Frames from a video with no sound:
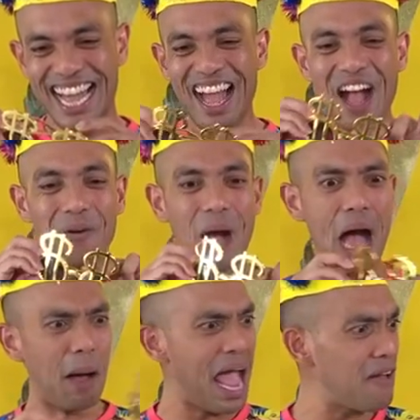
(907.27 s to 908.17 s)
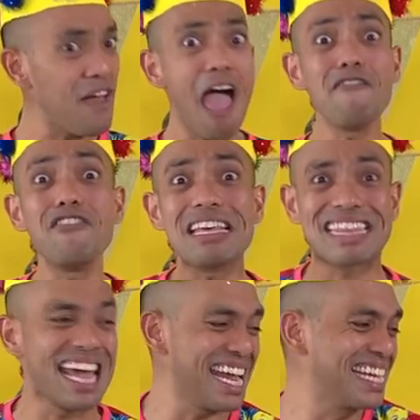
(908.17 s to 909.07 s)
I
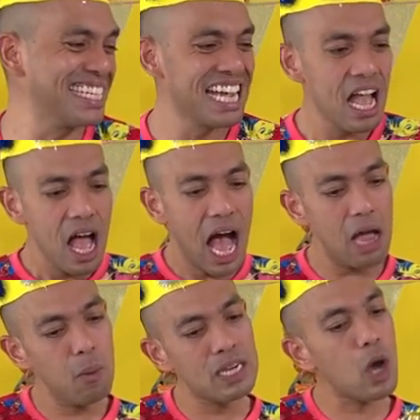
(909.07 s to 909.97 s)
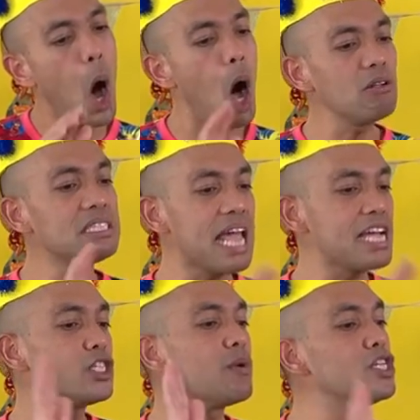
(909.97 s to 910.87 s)
have everything. I want all
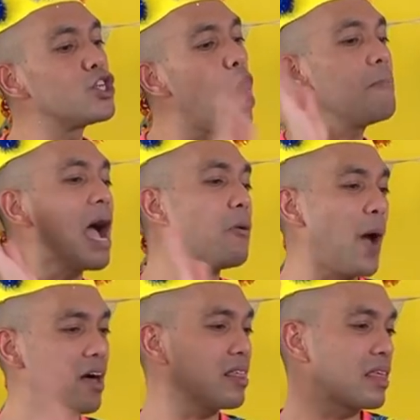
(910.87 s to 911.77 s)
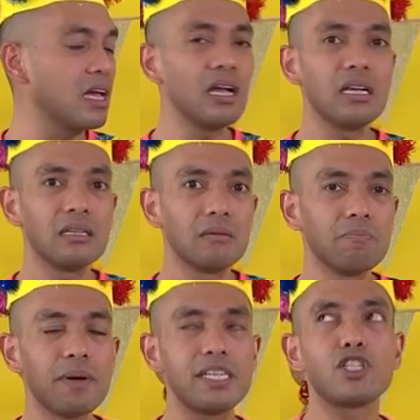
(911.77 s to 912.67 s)
day to enjoy my wealth
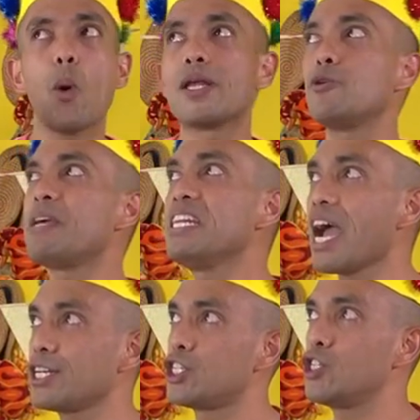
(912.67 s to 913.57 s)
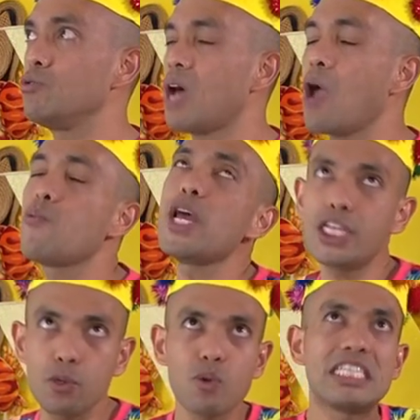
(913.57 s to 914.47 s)
but it's going to be night soon. I wish
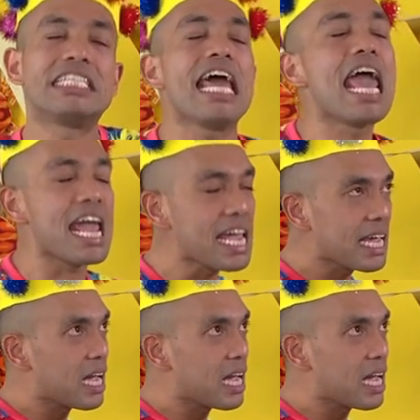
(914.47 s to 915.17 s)
it was day.